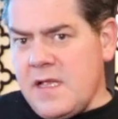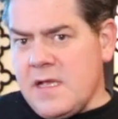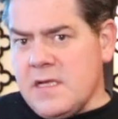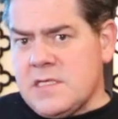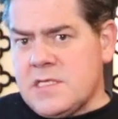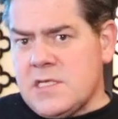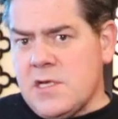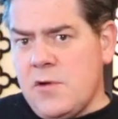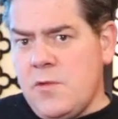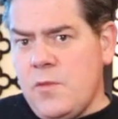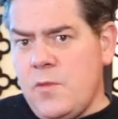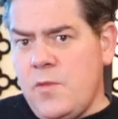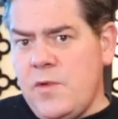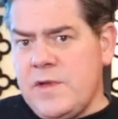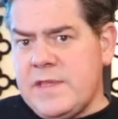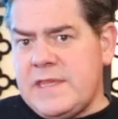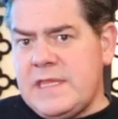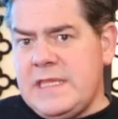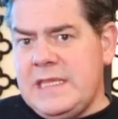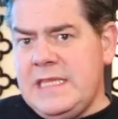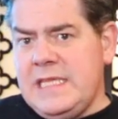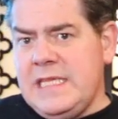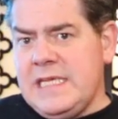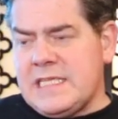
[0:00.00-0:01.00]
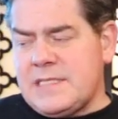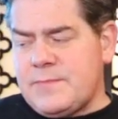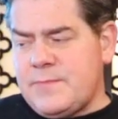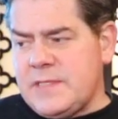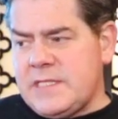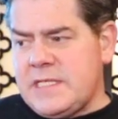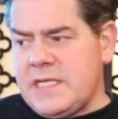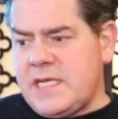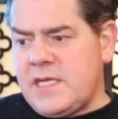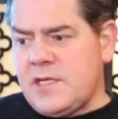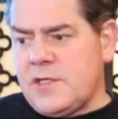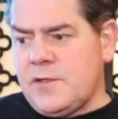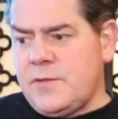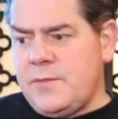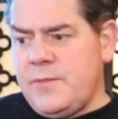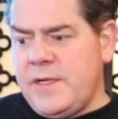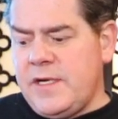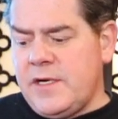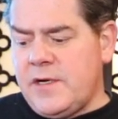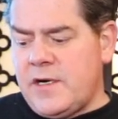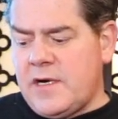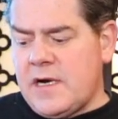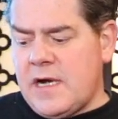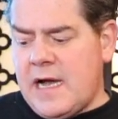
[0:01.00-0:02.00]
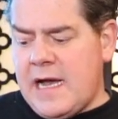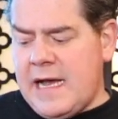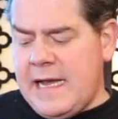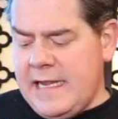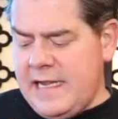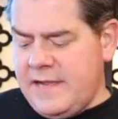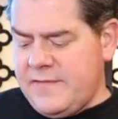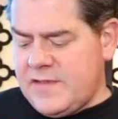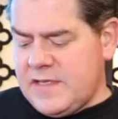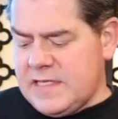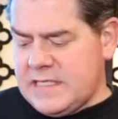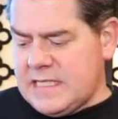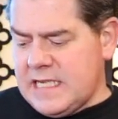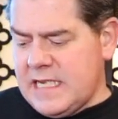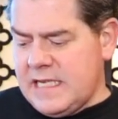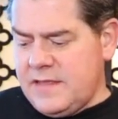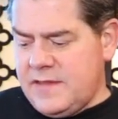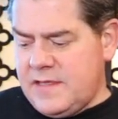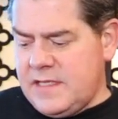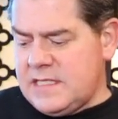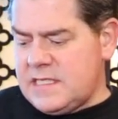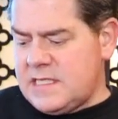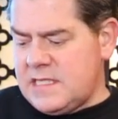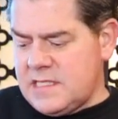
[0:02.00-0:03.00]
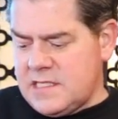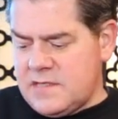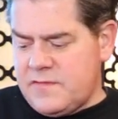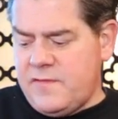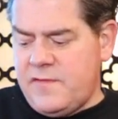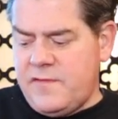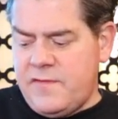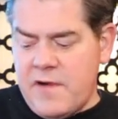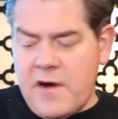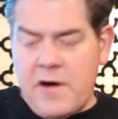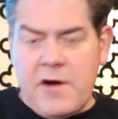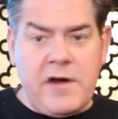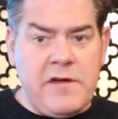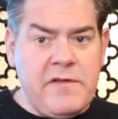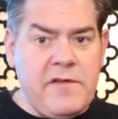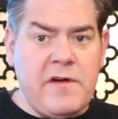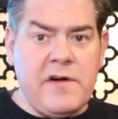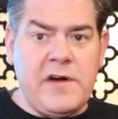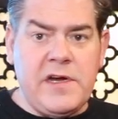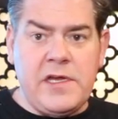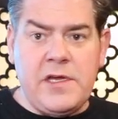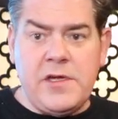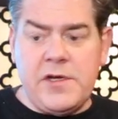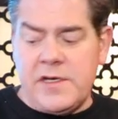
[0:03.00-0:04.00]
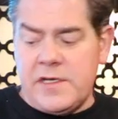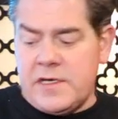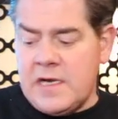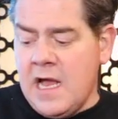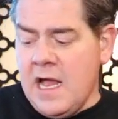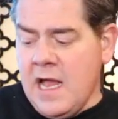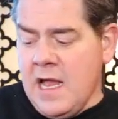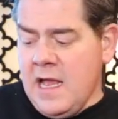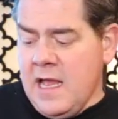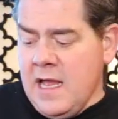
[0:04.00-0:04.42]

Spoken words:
So with this particular beer, I have to say this is very, very good.